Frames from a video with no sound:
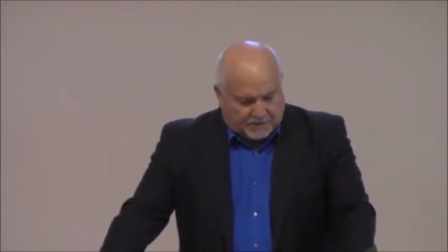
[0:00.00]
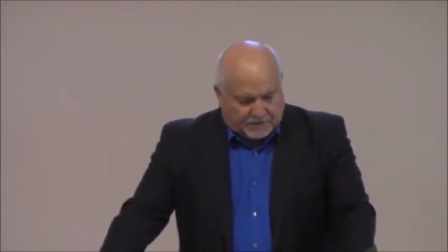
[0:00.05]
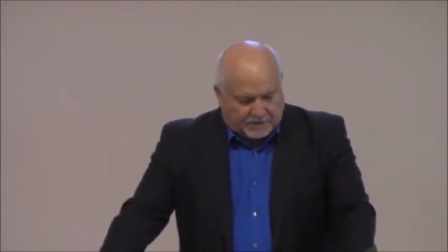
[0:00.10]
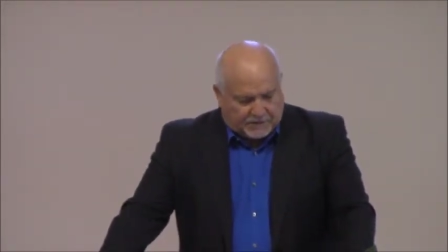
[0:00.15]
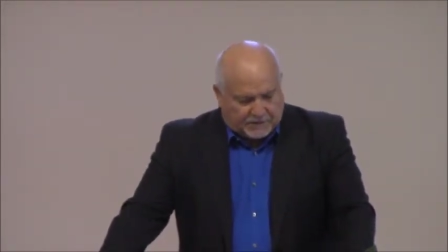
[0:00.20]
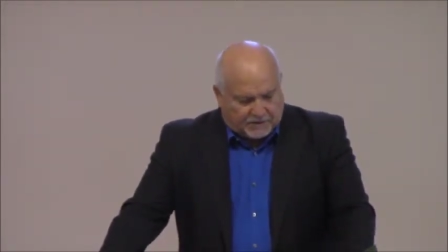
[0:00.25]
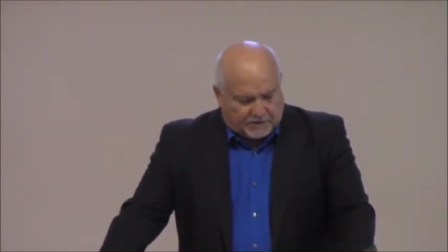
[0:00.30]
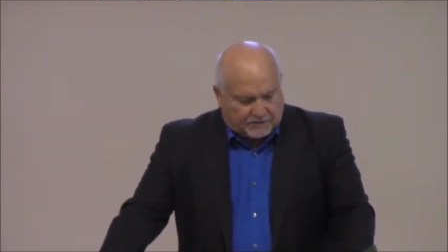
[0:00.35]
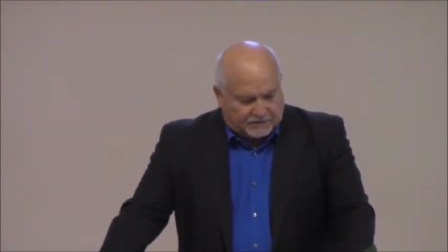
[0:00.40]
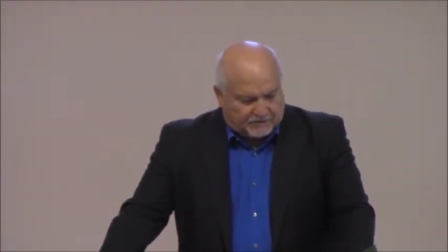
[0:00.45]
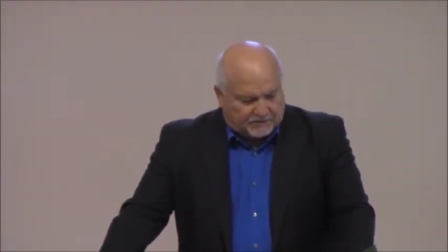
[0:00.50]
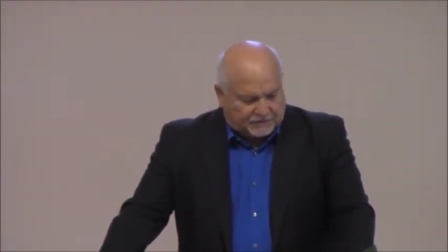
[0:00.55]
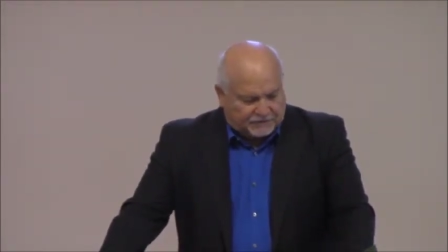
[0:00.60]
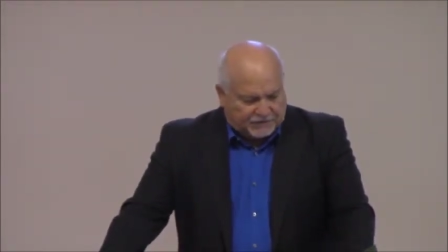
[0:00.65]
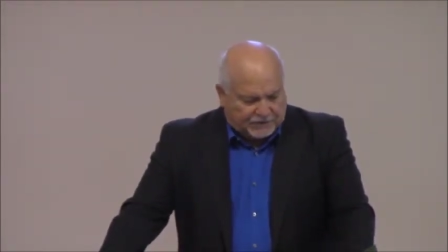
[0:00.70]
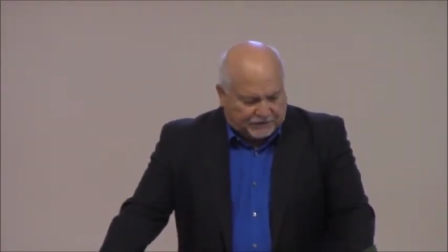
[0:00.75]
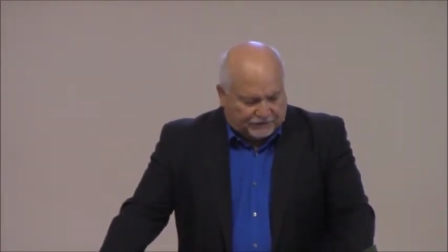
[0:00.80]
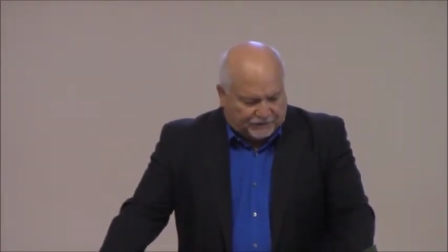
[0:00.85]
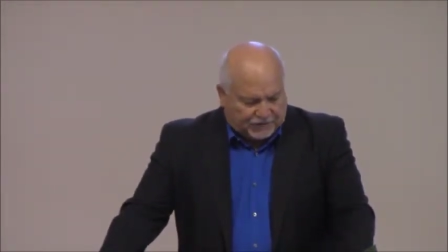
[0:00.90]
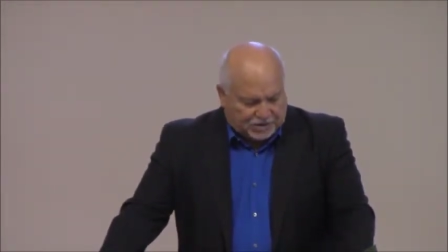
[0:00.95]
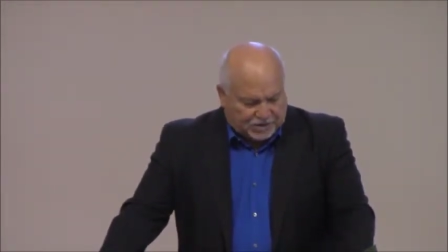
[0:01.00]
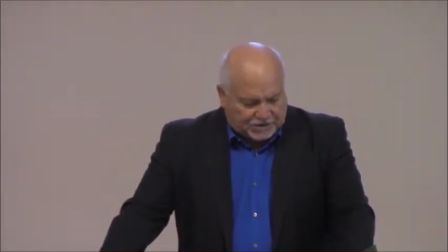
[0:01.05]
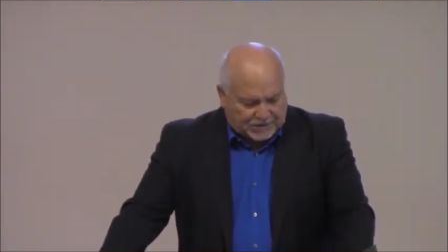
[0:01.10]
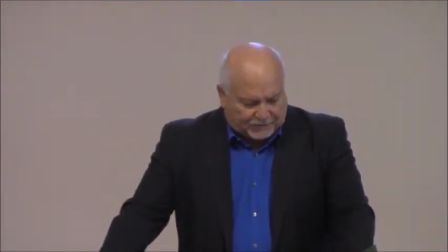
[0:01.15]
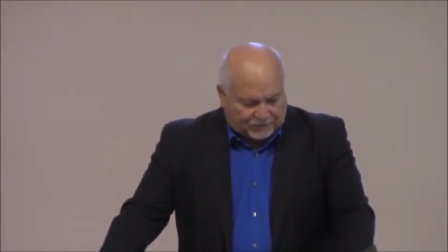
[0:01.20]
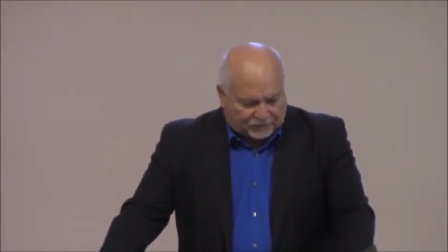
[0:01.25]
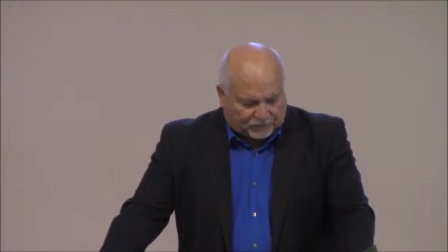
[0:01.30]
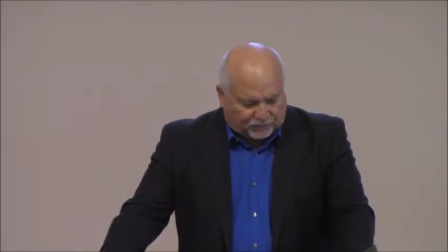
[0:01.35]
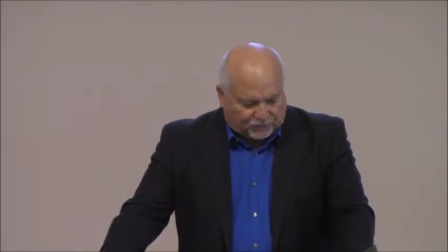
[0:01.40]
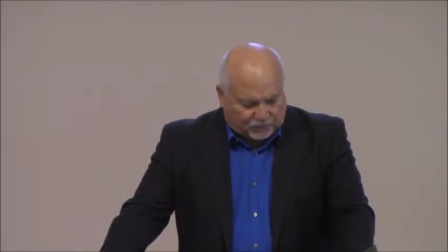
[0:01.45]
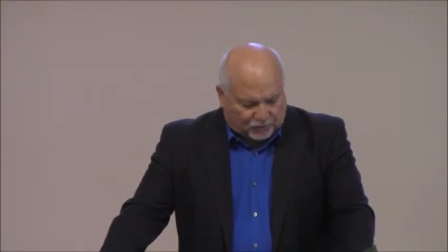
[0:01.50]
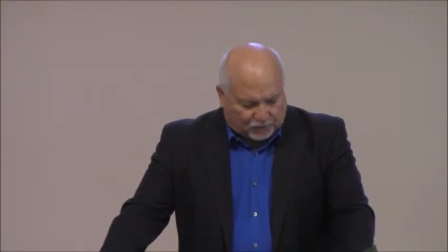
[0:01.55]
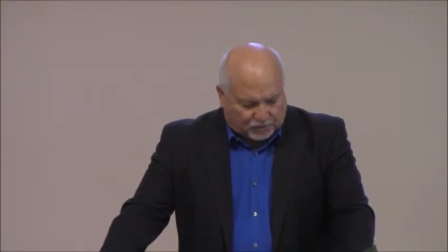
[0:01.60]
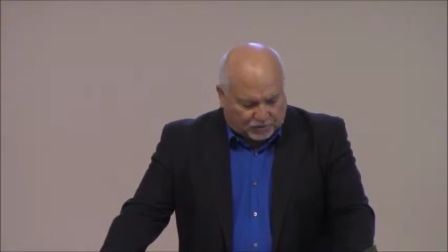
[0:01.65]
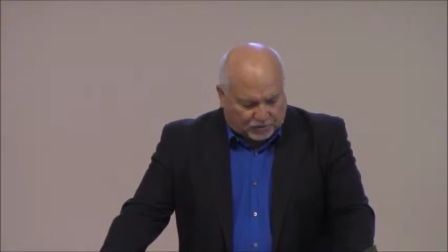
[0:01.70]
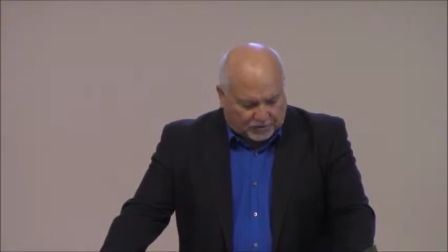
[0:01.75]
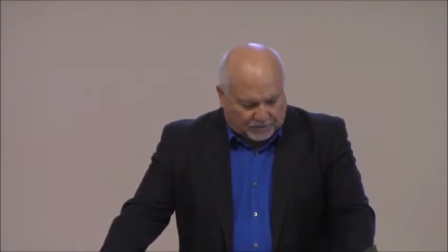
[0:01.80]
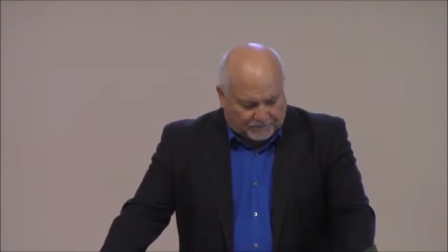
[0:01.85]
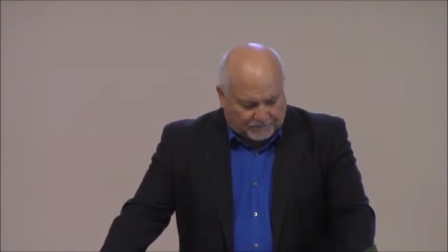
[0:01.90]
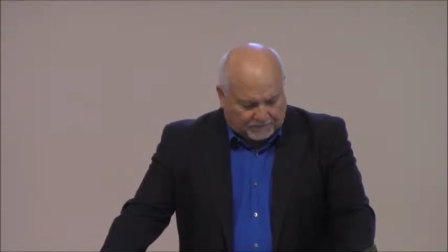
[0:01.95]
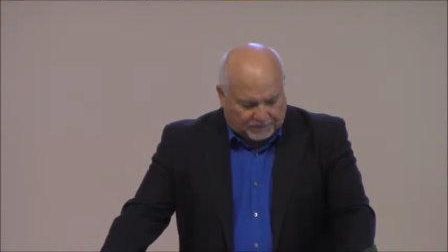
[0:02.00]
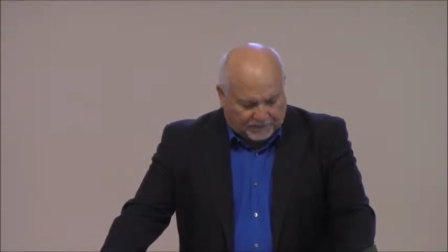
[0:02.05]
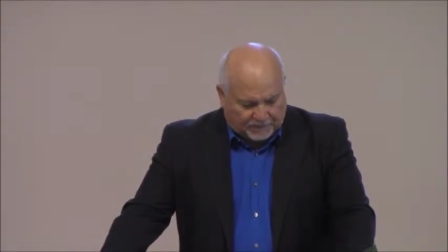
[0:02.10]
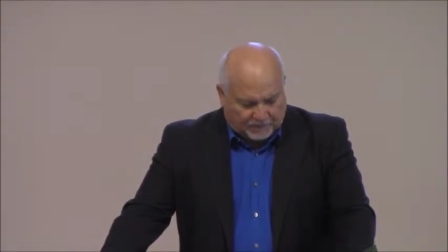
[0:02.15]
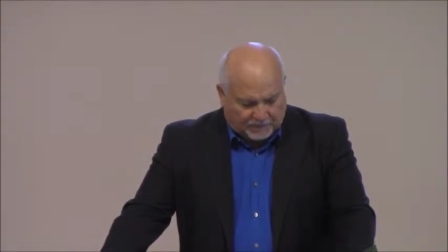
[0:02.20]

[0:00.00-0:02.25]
of Ephesians chapter 4